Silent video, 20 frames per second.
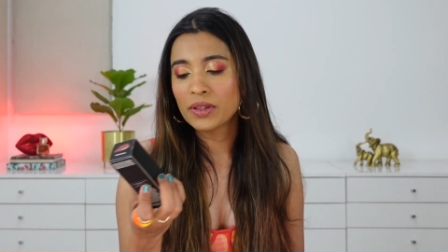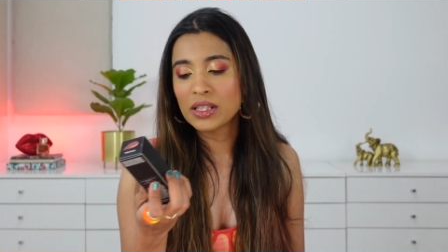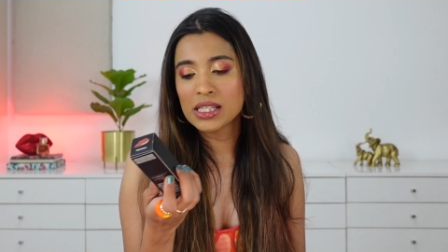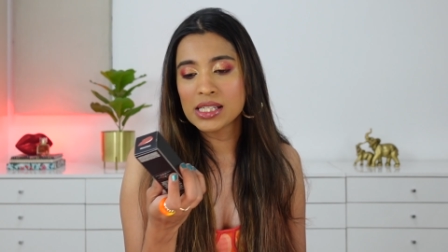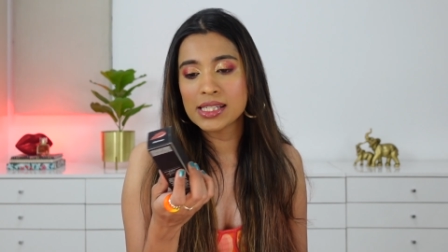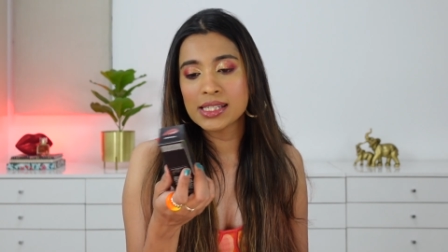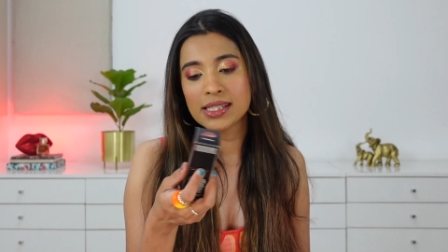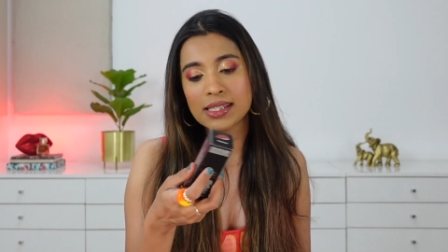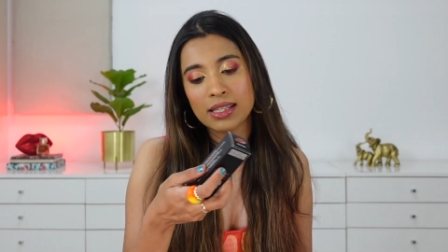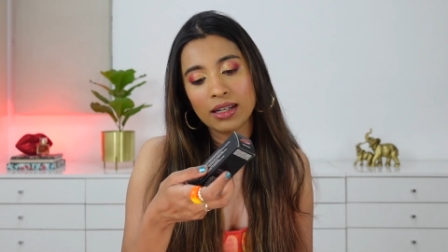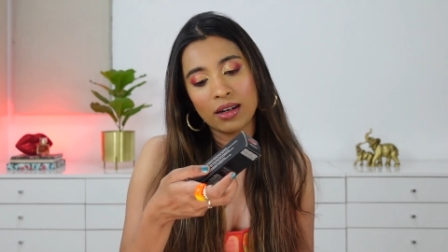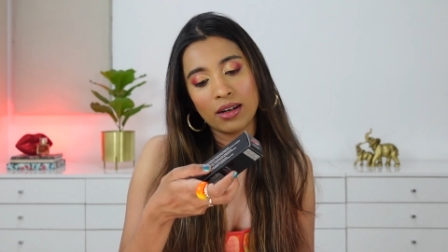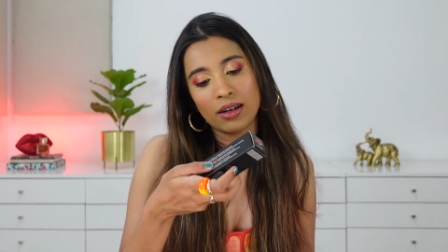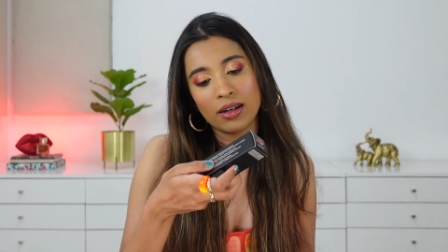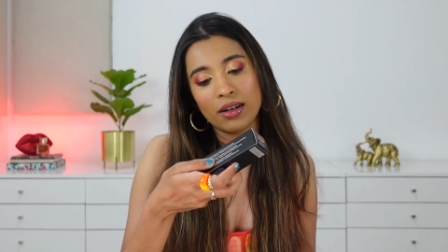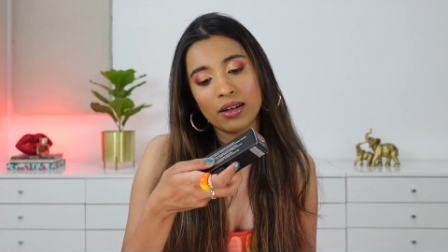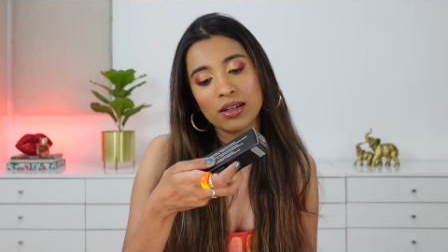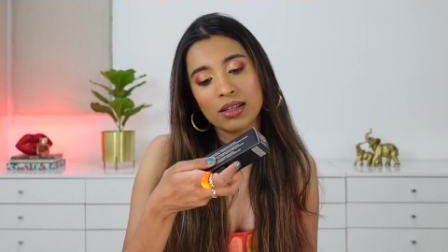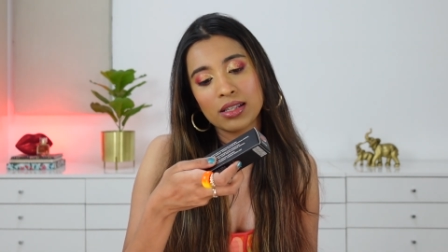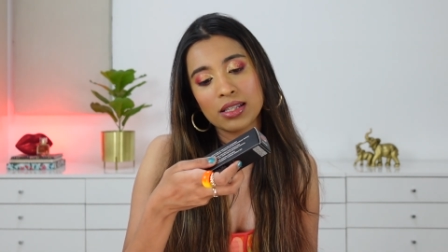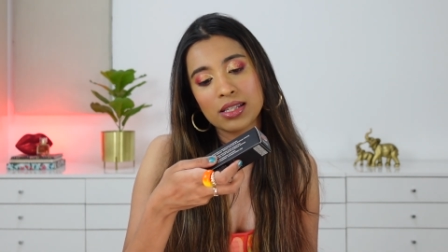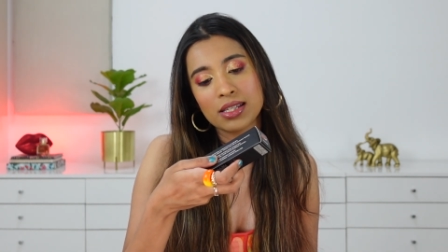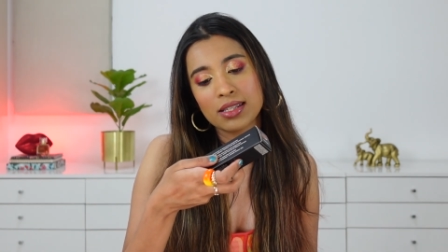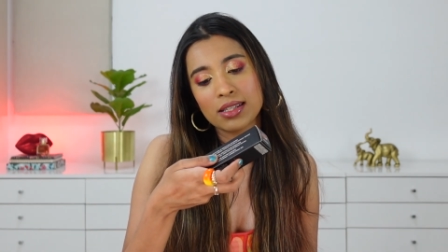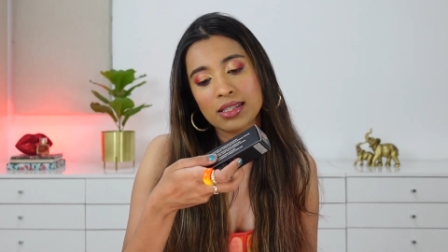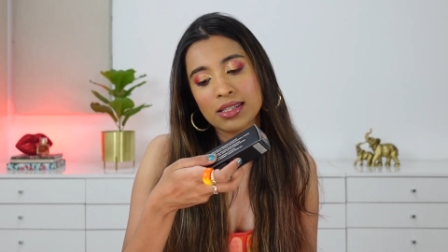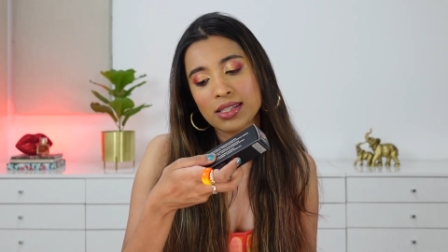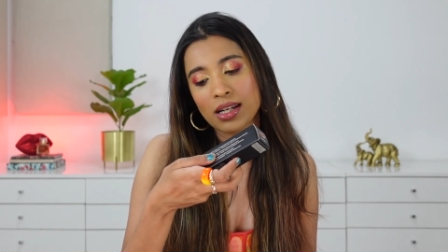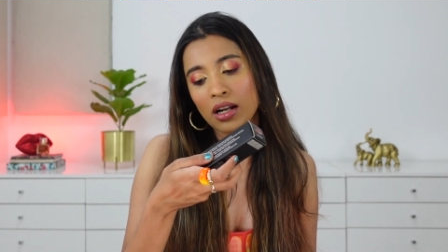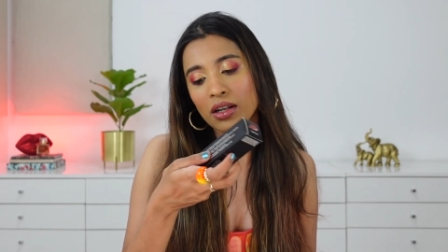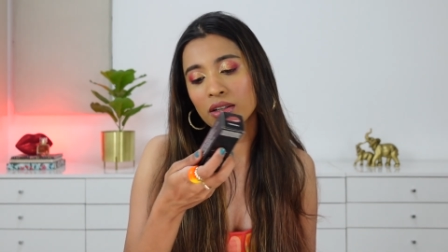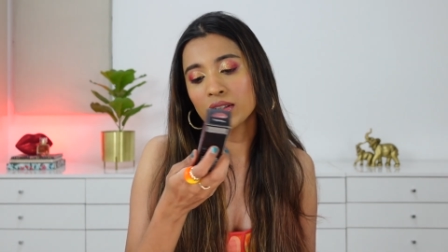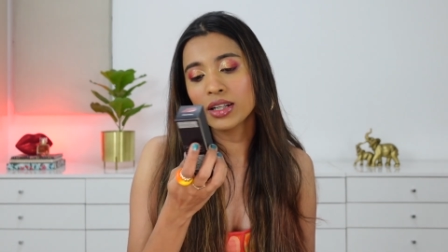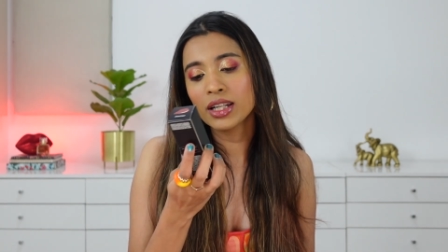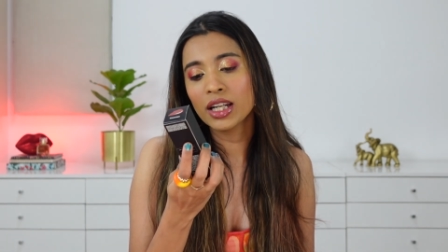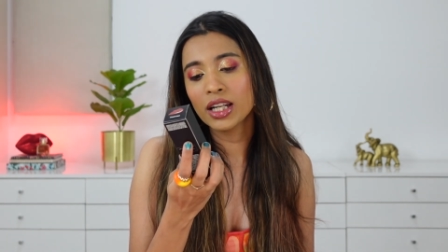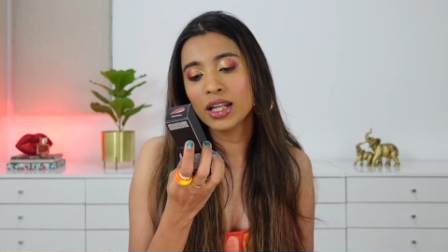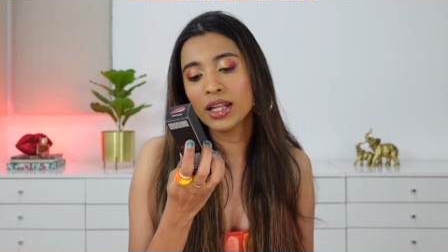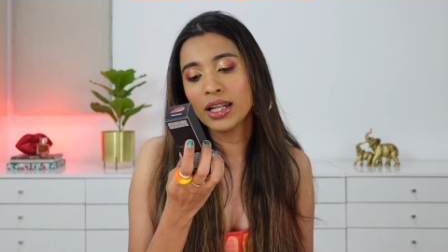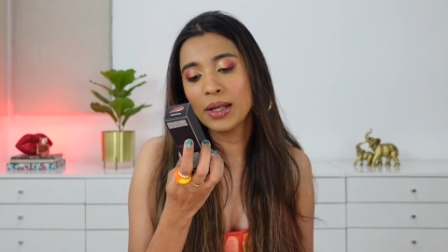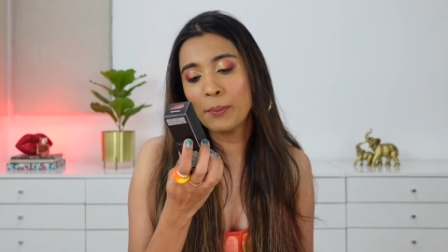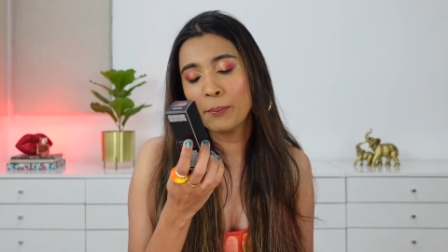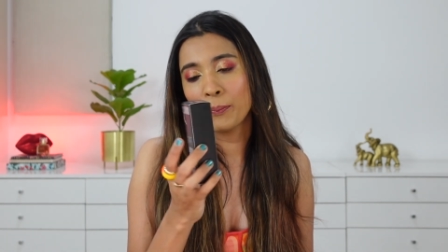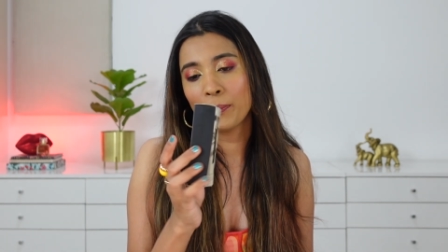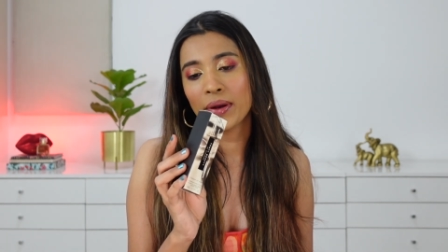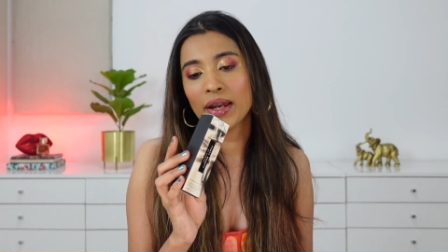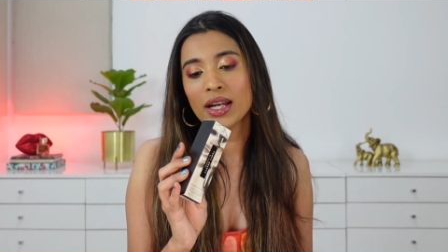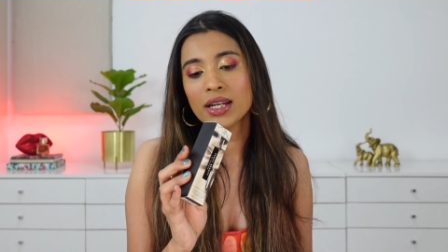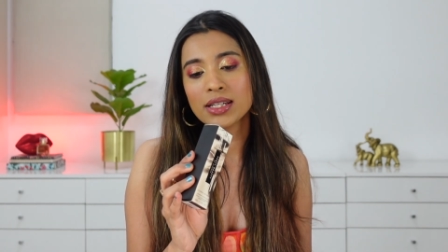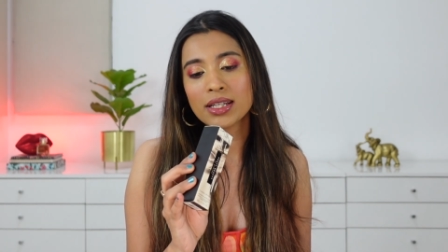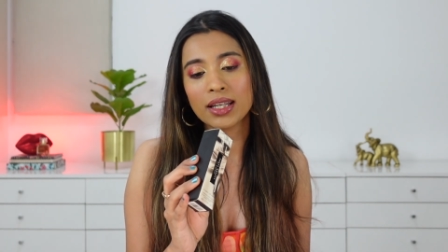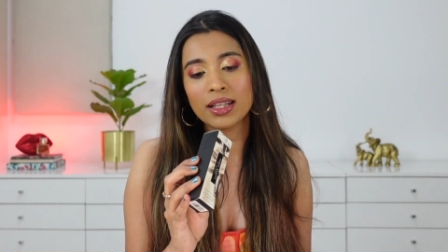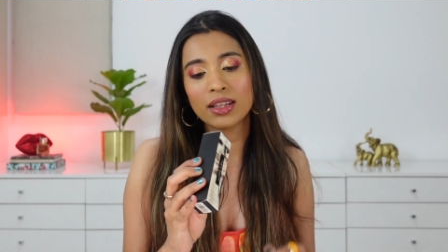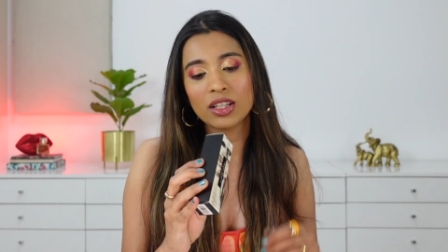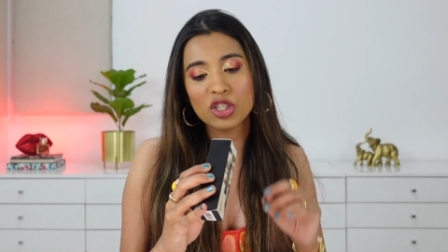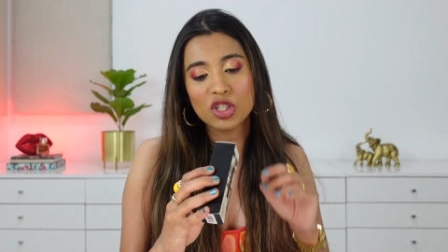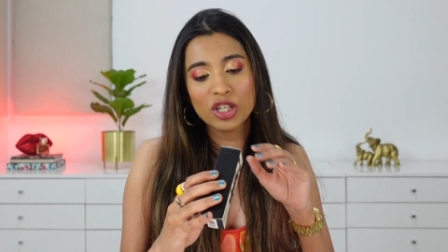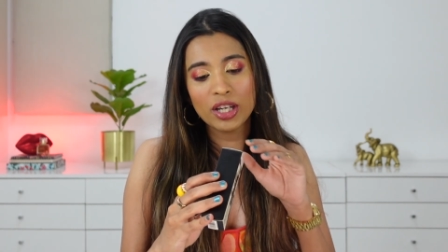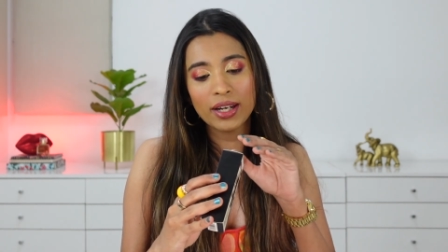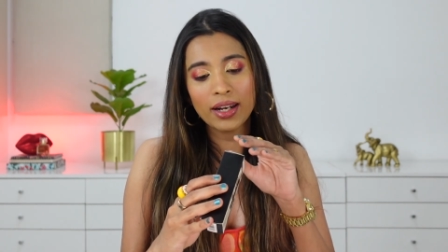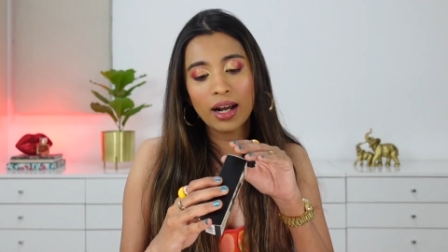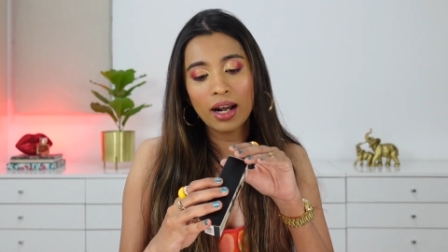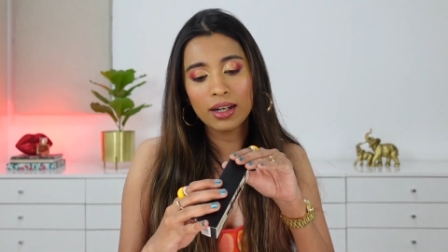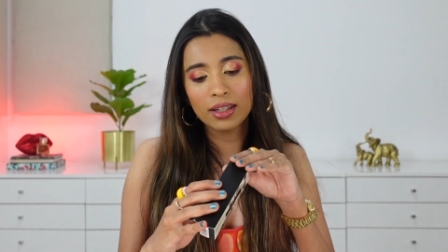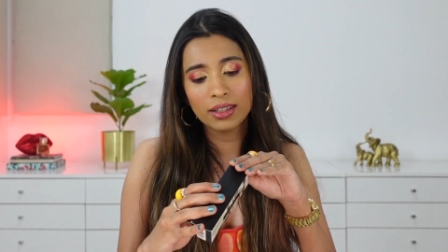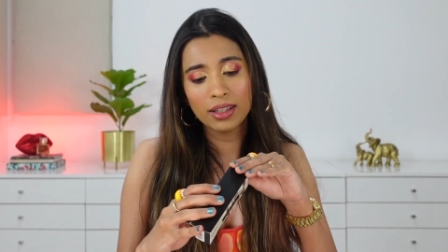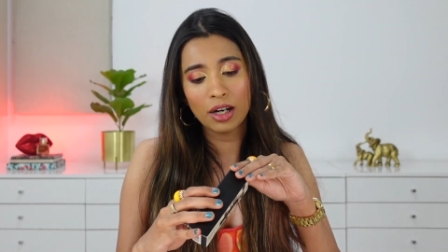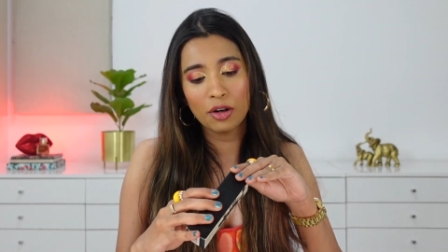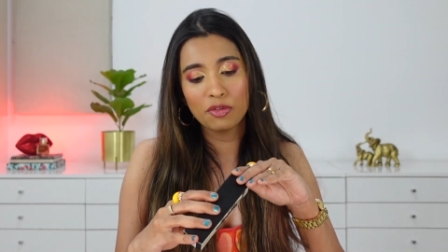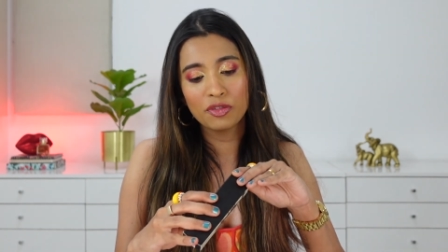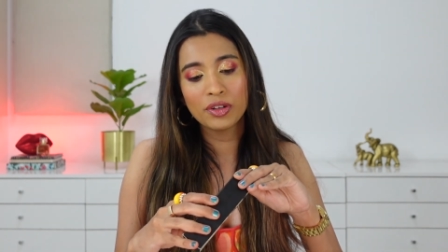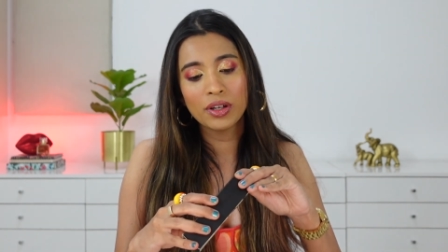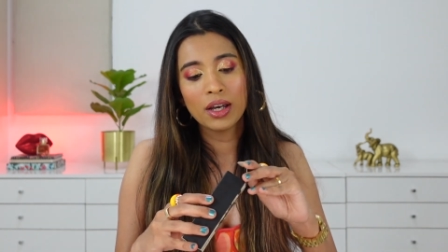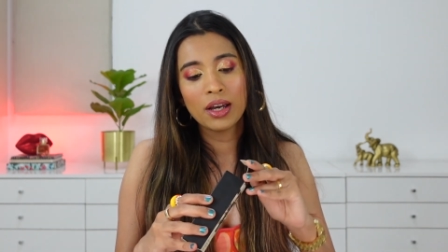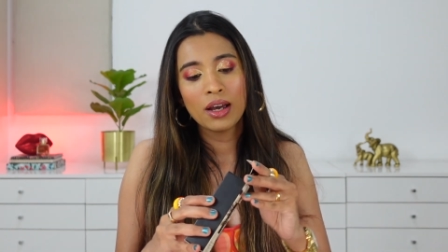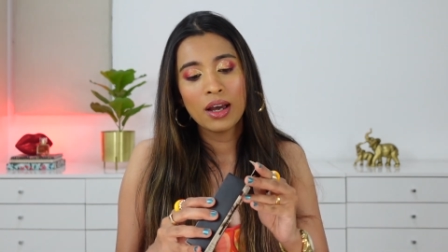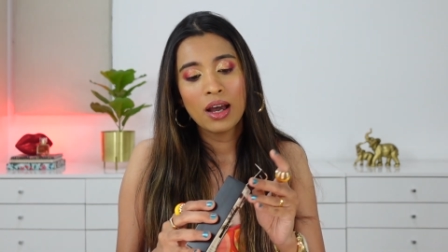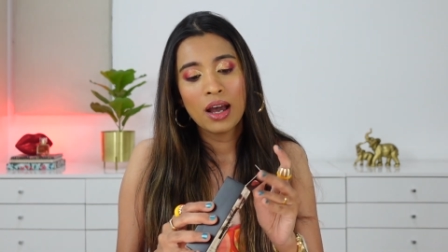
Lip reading: this stunner lip paint in the shade Uncuffed.